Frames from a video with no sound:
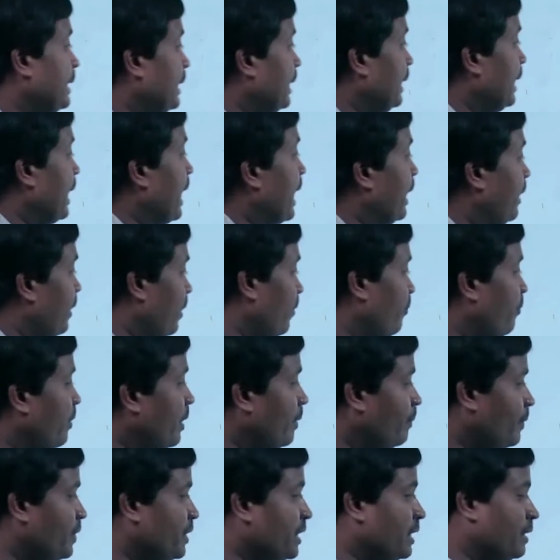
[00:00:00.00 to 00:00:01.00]
Lateral
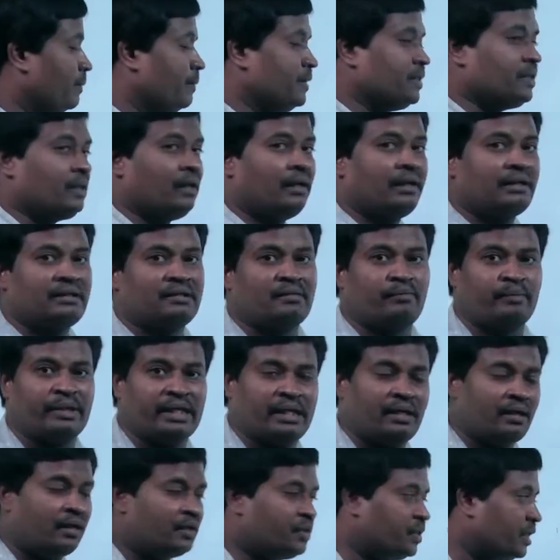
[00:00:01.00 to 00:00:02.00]
formed xylem is called as a
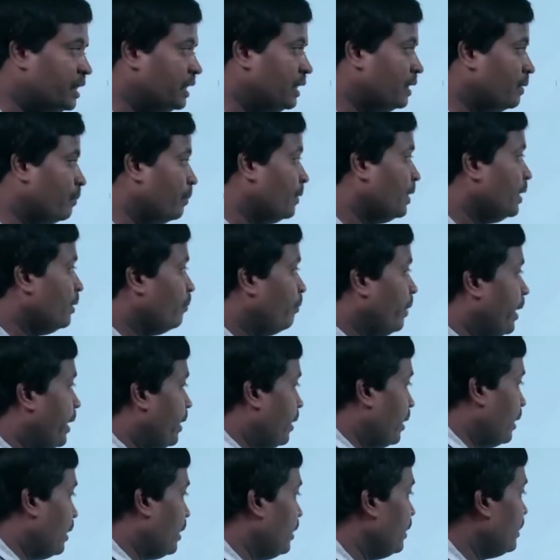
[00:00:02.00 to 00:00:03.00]
metaxylem.
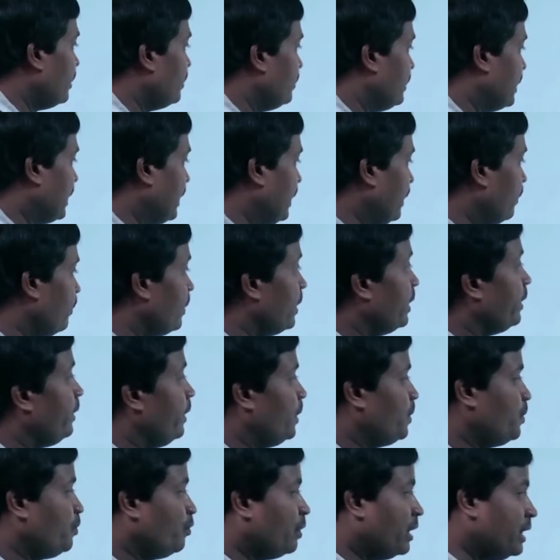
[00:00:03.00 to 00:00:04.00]
Metaxylem.
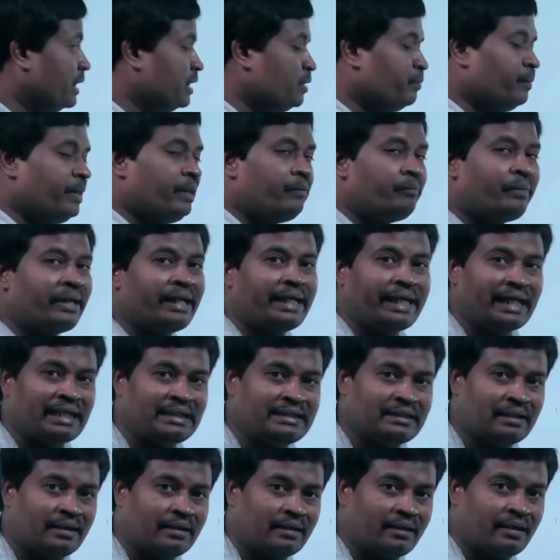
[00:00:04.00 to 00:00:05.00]
Next, what is meant by
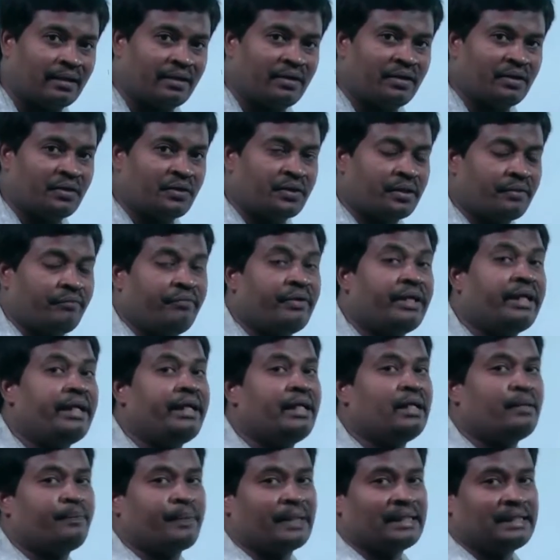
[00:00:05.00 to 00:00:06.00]
exarch condition? Where it
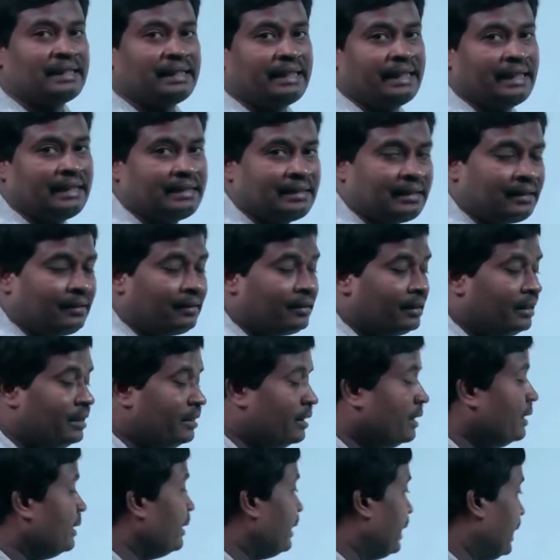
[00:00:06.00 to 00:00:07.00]
is present? Exarch
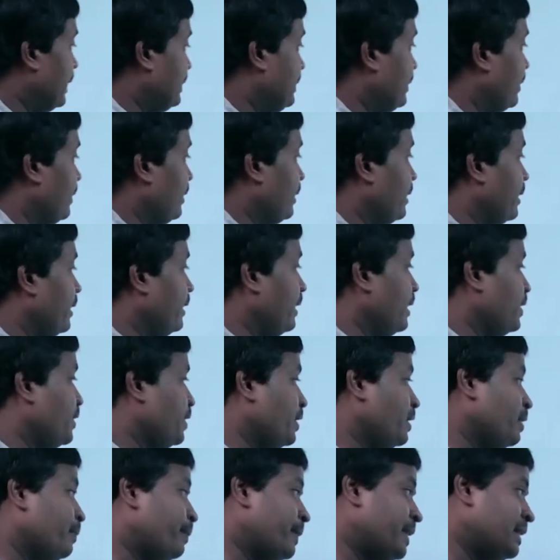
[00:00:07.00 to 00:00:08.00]
condition. Exarch
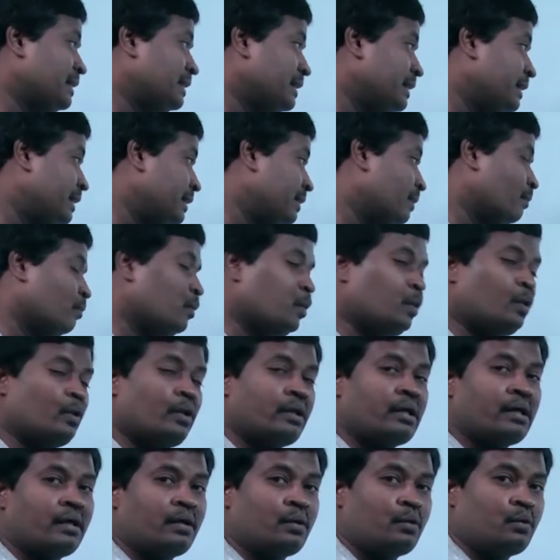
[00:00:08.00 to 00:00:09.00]
condition is present in the
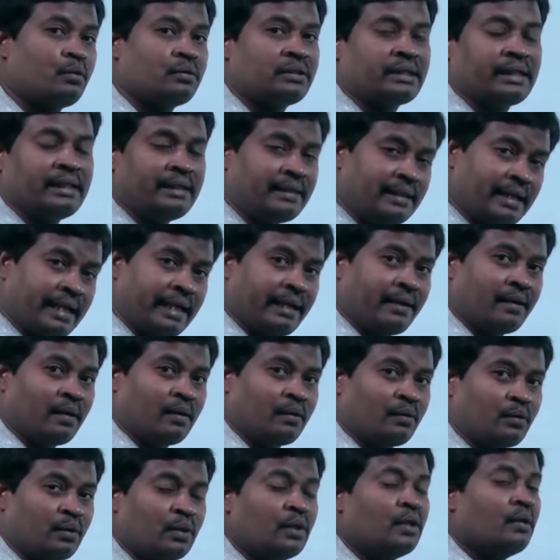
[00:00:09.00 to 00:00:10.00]
monocot roots and
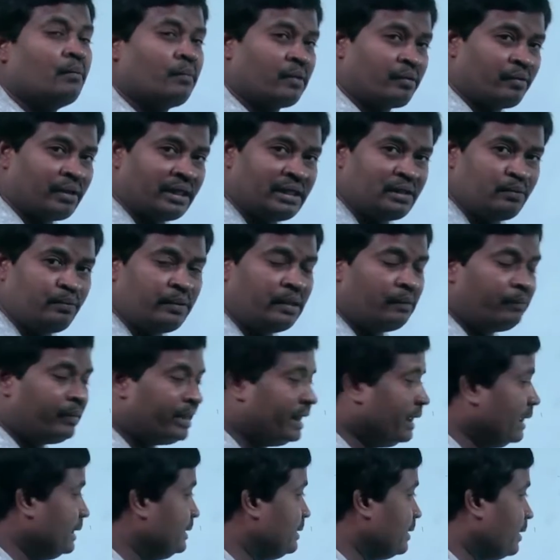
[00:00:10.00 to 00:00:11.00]
dicot roots. But what is meant by
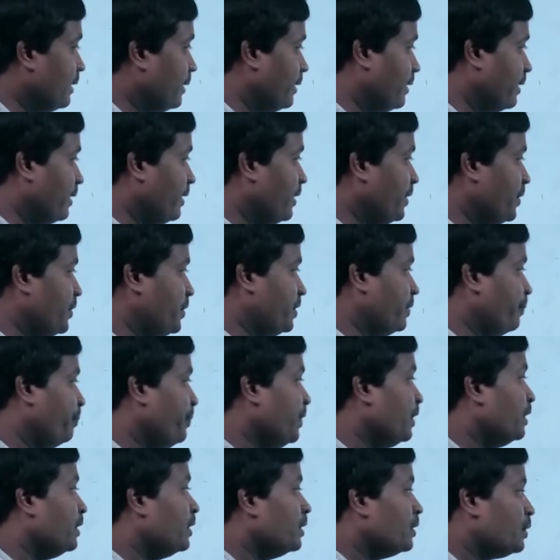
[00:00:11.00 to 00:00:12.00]
exarch condition?
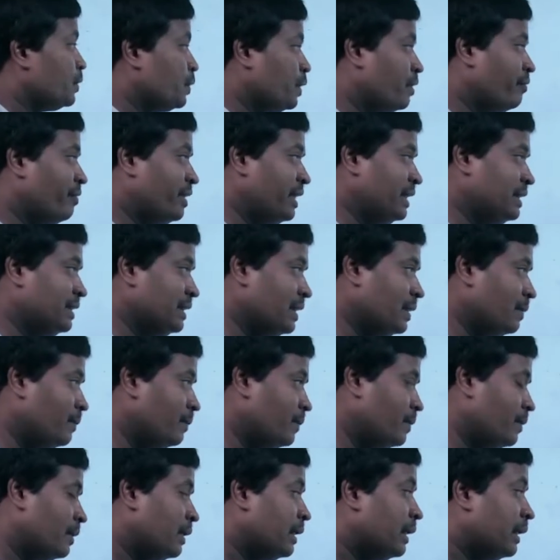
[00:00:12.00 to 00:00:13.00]
So, for
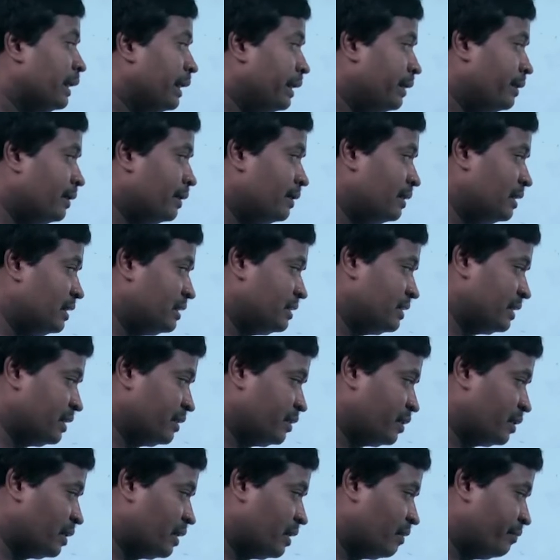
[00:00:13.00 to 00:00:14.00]
example, internal
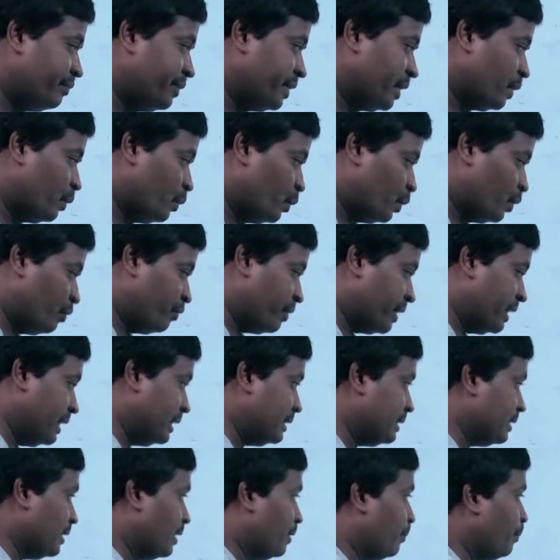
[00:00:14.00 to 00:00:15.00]
structure of the root. For
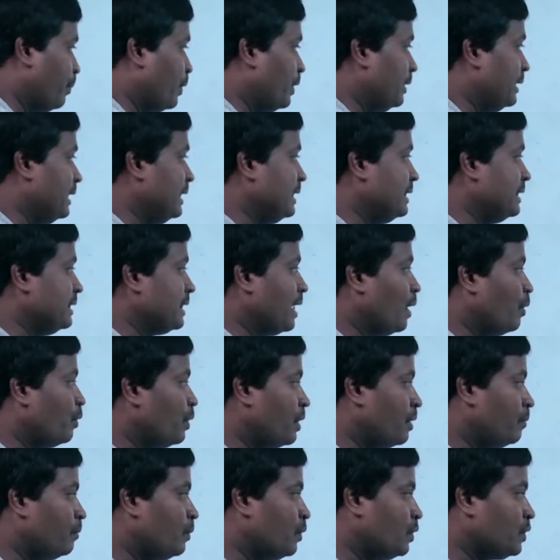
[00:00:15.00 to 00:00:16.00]
example, this is
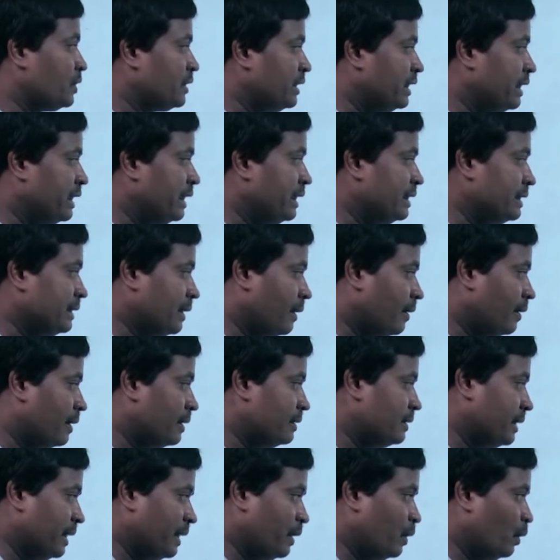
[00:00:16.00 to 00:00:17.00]
outermost layer is called
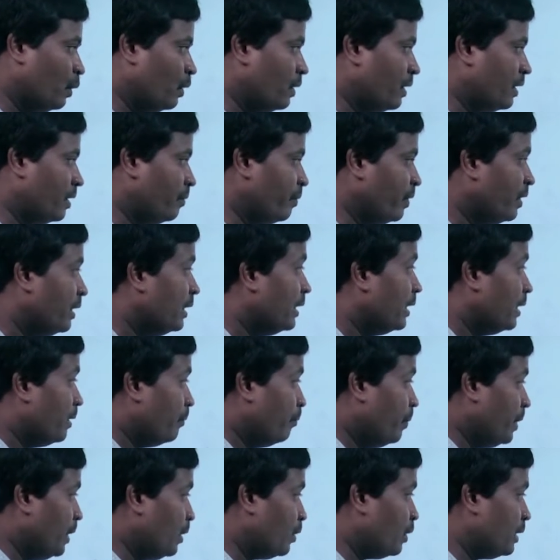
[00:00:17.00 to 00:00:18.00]
as endodermis.
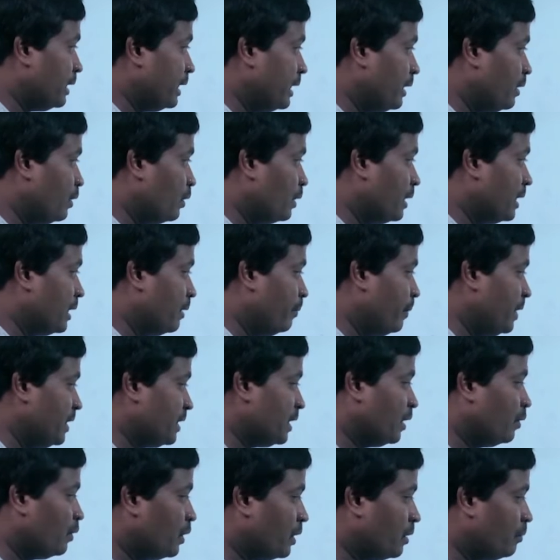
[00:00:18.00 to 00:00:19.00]
Below the endodermis,
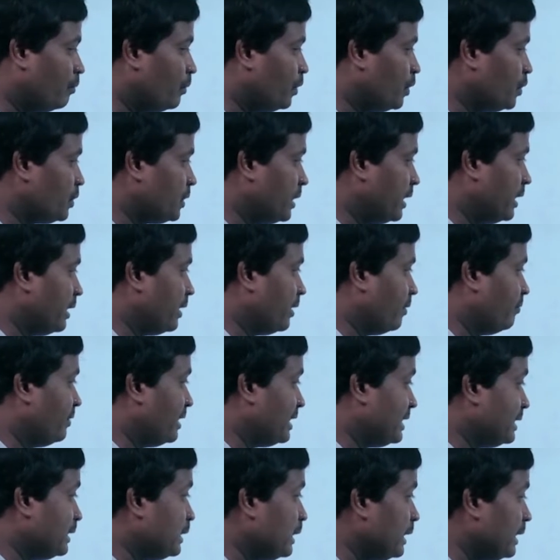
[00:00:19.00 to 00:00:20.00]
outermost layer of the
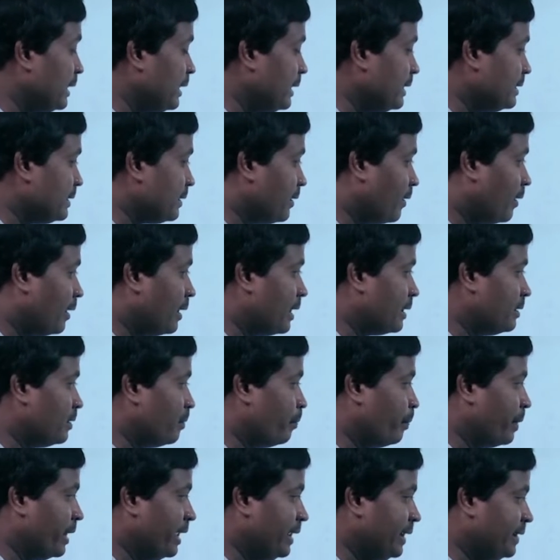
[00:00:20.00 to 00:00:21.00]
stele is called as a
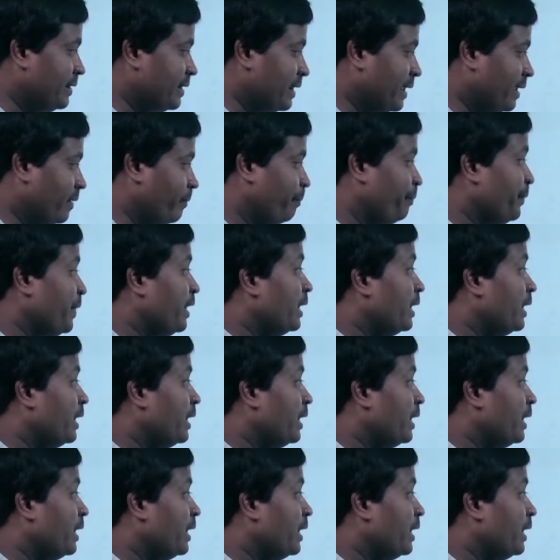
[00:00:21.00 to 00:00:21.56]
pericycle.